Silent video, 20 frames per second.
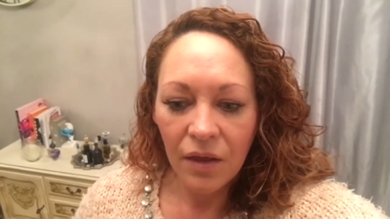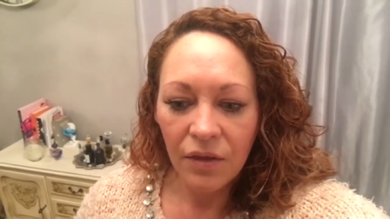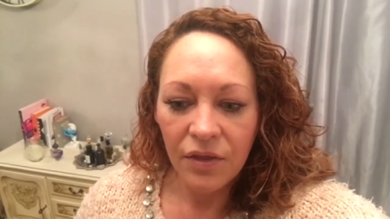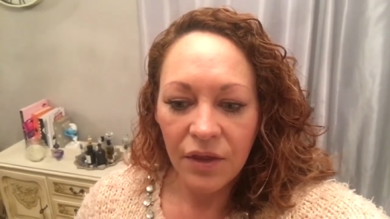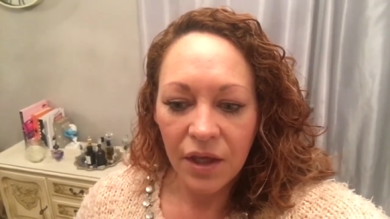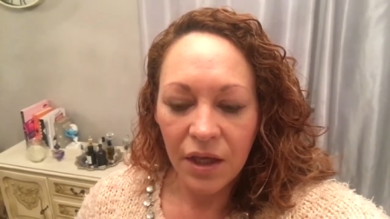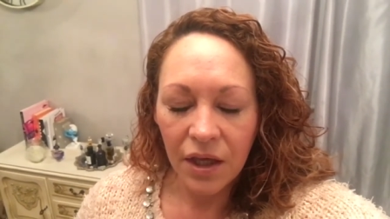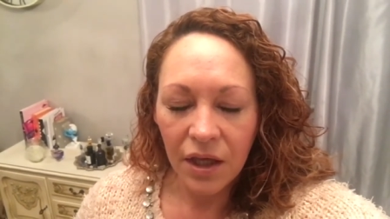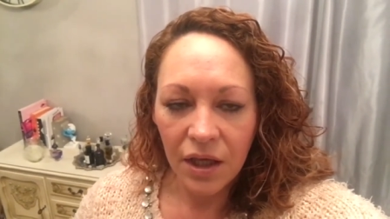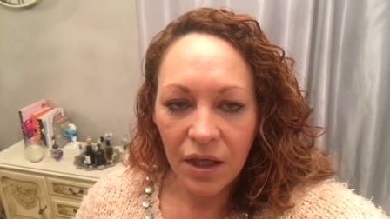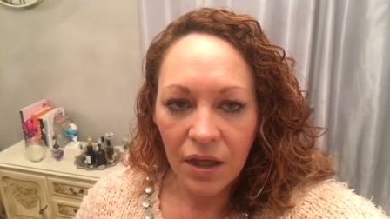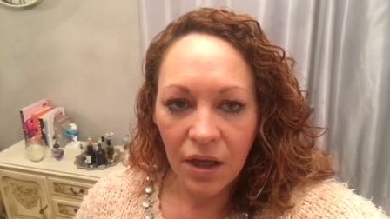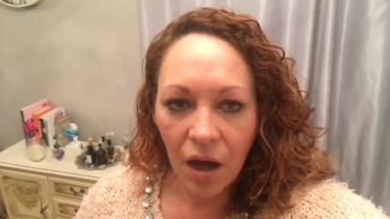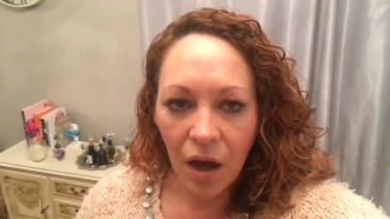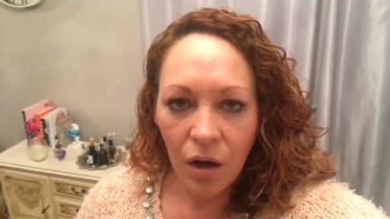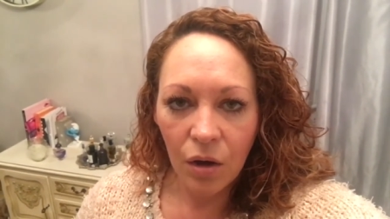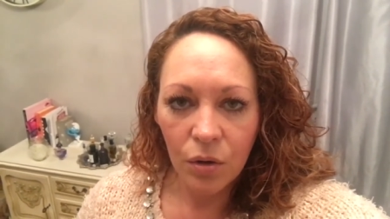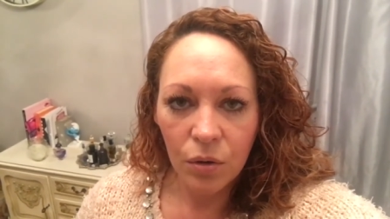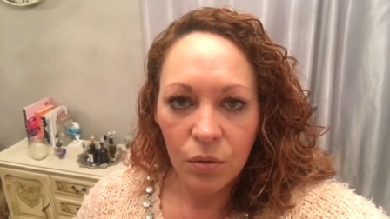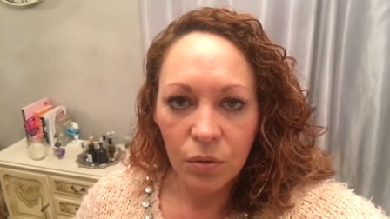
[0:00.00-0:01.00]
the
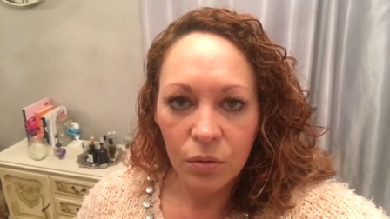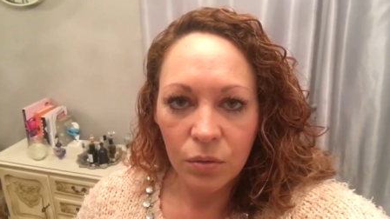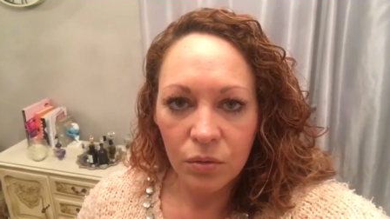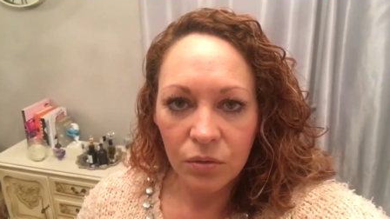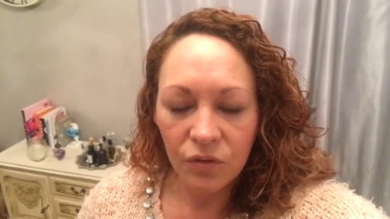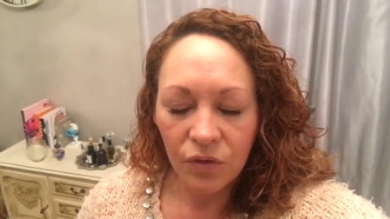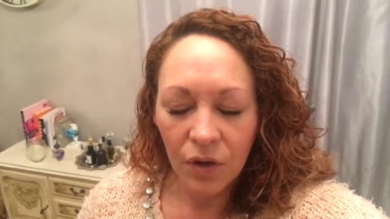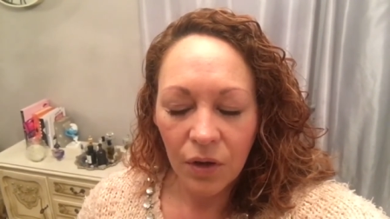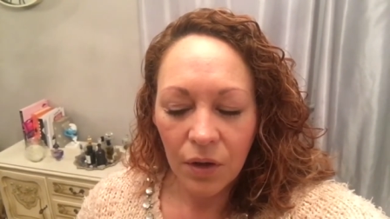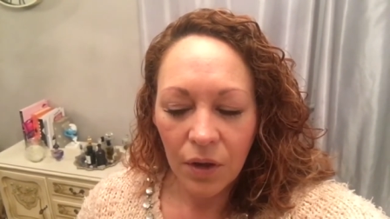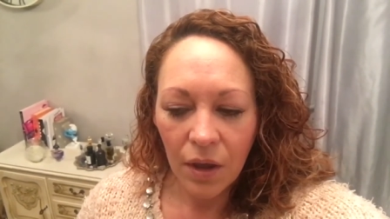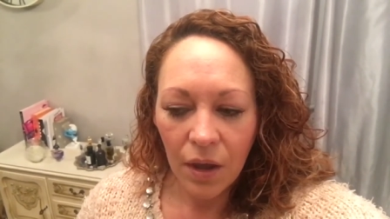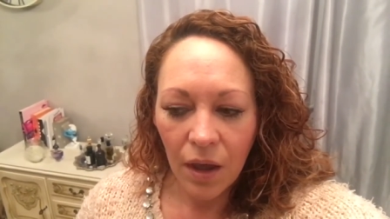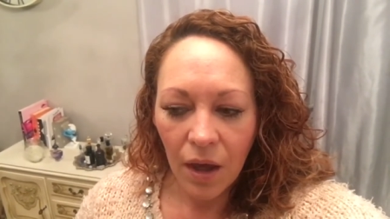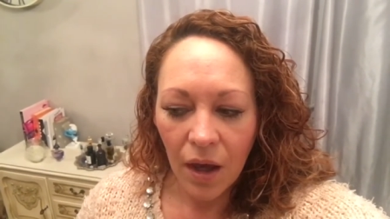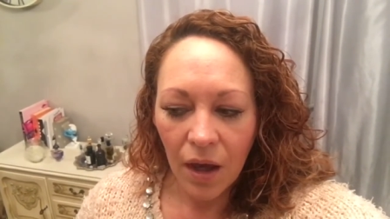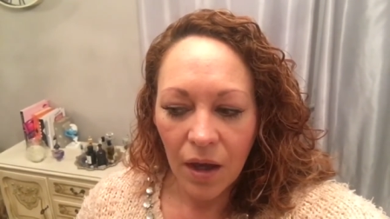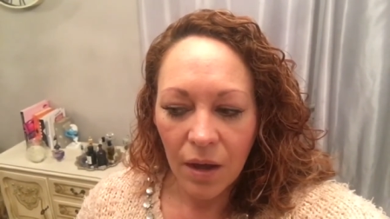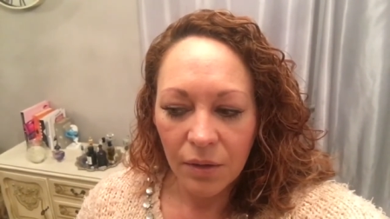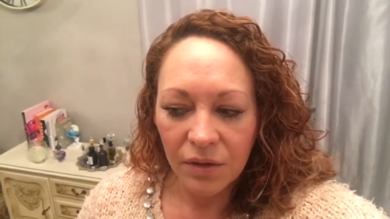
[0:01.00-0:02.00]
old
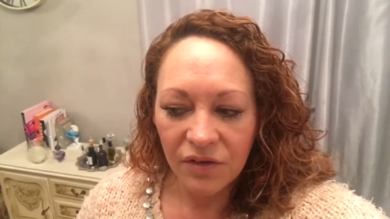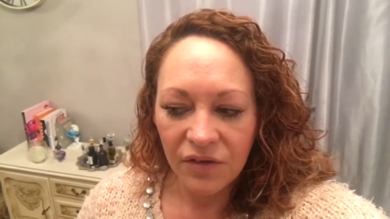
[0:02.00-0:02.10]
uh,